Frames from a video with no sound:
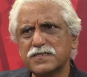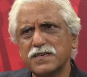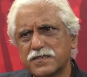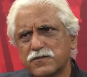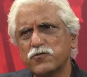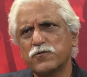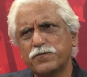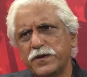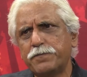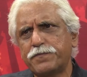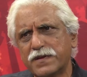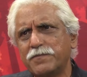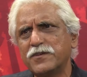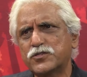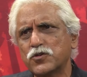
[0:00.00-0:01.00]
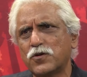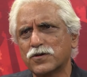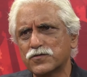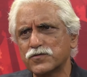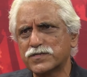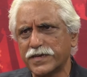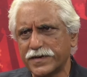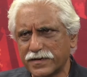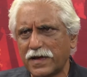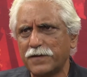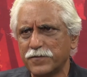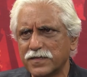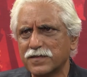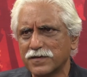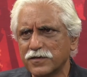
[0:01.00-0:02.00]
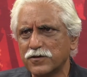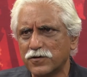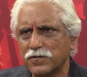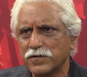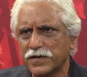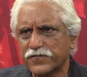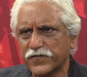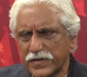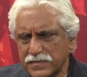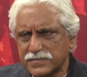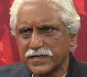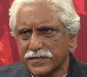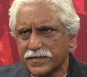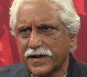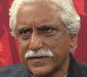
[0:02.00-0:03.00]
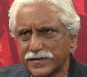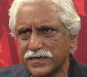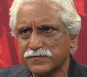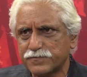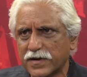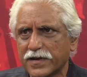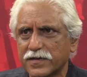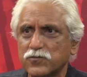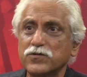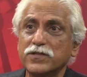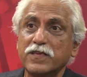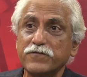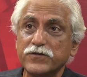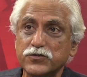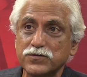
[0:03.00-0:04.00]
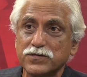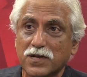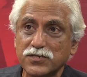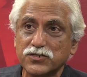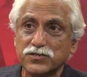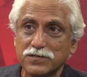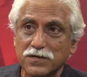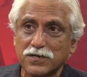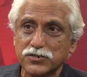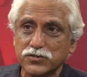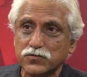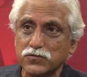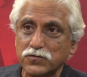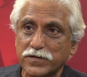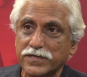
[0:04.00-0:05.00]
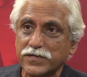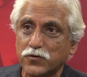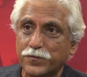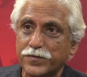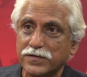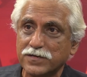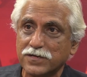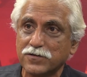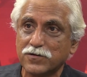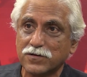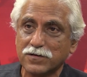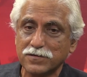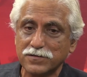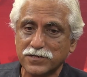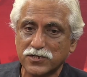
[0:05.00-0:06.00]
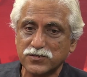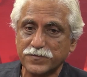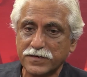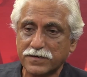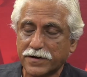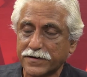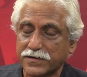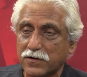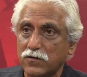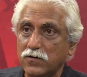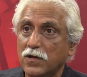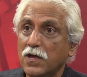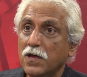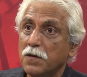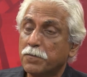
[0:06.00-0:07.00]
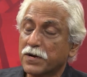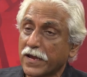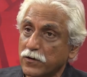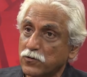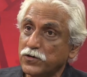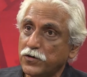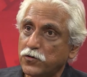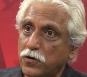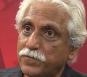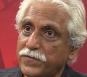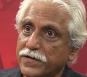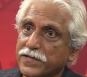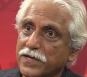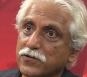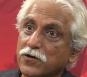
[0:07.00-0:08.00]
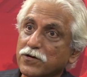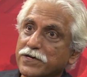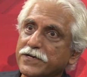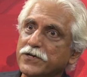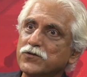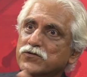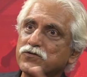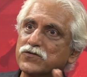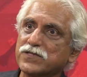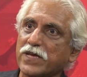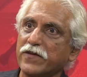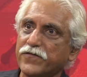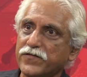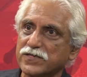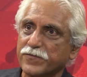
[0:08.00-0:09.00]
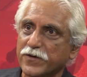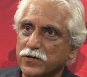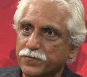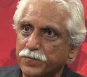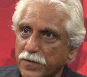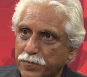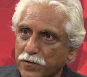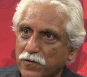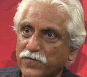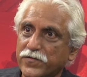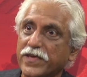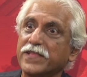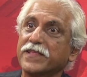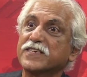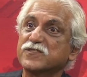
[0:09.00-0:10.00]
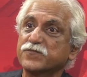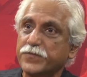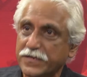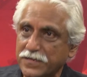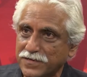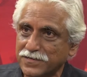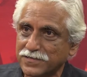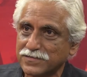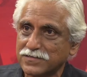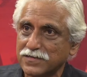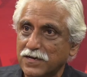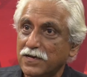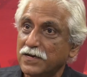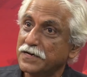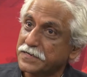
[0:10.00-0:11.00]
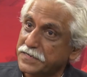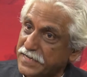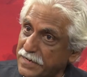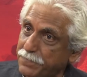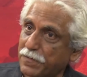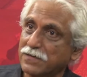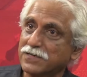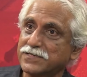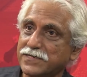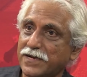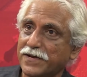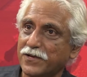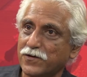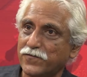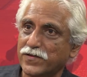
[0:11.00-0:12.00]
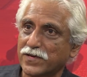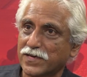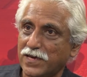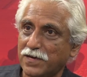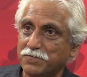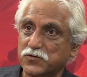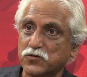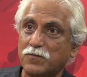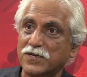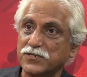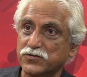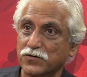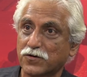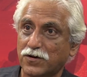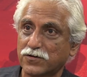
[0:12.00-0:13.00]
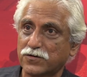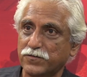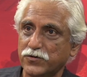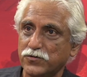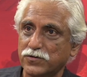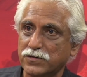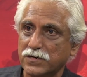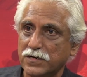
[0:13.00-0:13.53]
It would be premature to say it. I mean, it feels like that, yes, but I don't think we should rush to any opinion or judgment right now. But I only hope that they are not reduced to ciphers, because people of their experience, deep understanding of the game, so much to contribute,